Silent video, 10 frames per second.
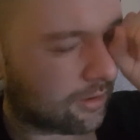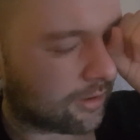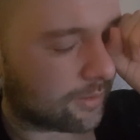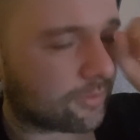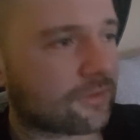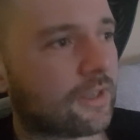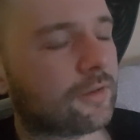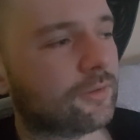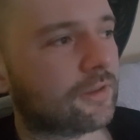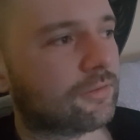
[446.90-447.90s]
it was
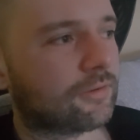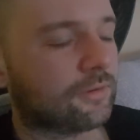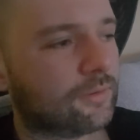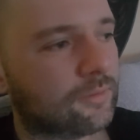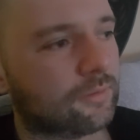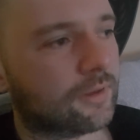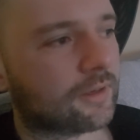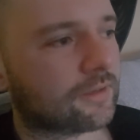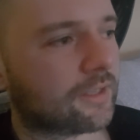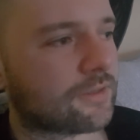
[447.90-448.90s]
like looking through
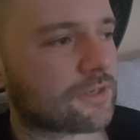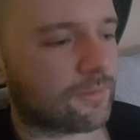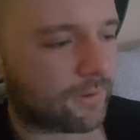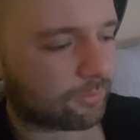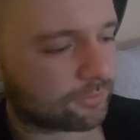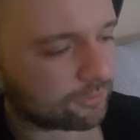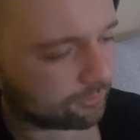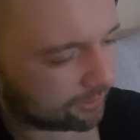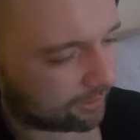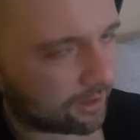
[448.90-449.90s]
like a telescope. I was
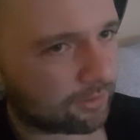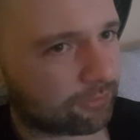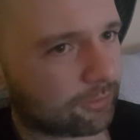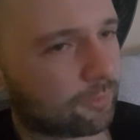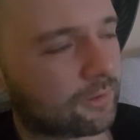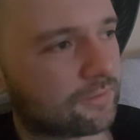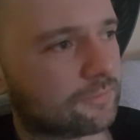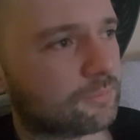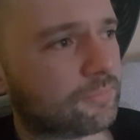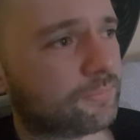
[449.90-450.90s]
looking at it from, or a
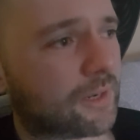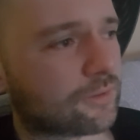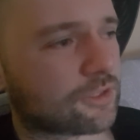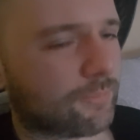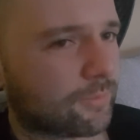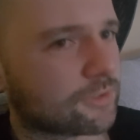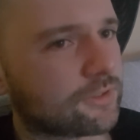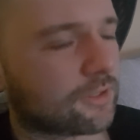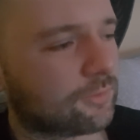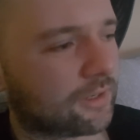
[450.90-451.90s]
microscope. I was
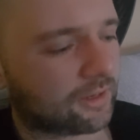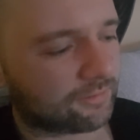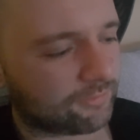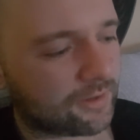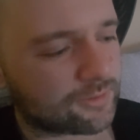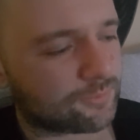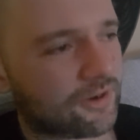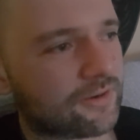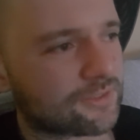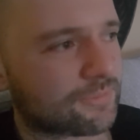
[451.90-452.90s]
just looking at a very,
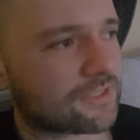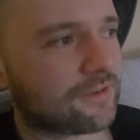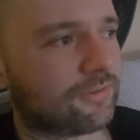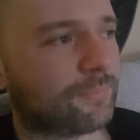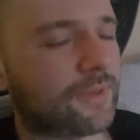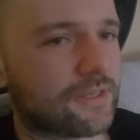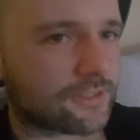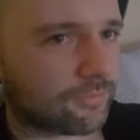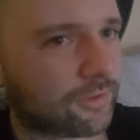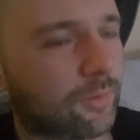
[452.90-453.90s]
very specific
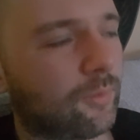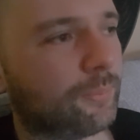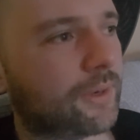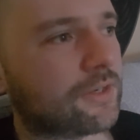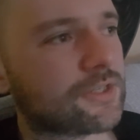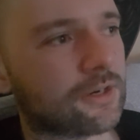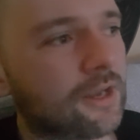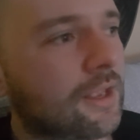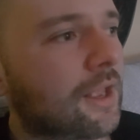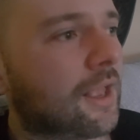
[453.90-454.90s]
piece of the whole picture.
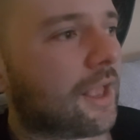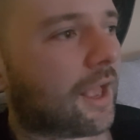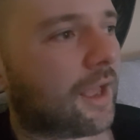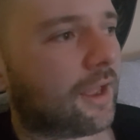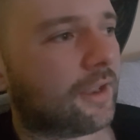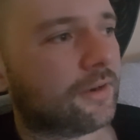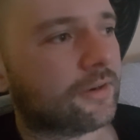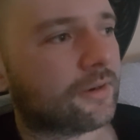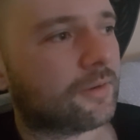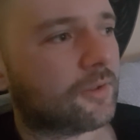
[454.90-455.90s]

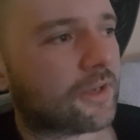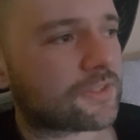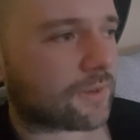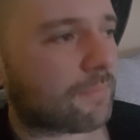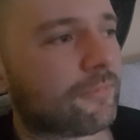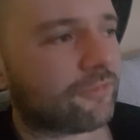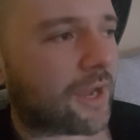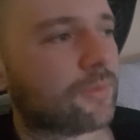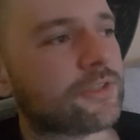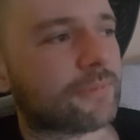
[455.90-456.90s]
And so I
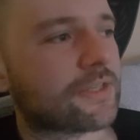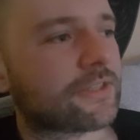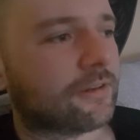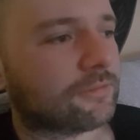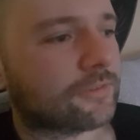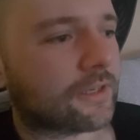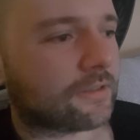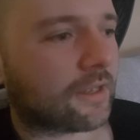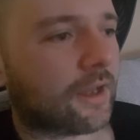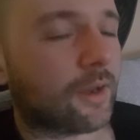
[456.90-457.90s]
vowed to myself
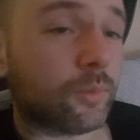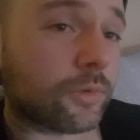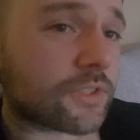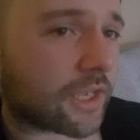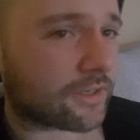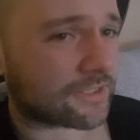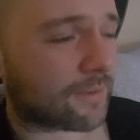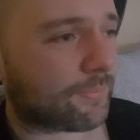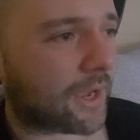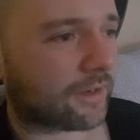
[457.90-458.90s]
that I would take a
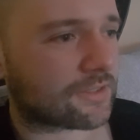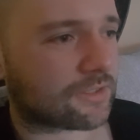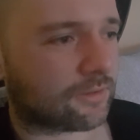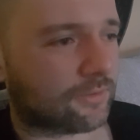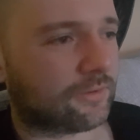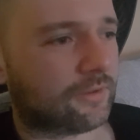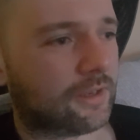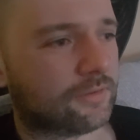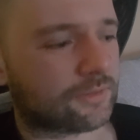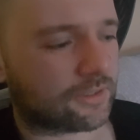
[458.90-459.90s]
step back and start to
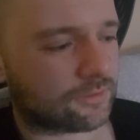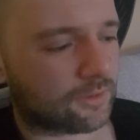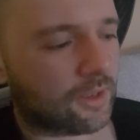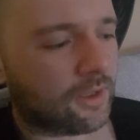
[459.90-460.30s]
think, try to,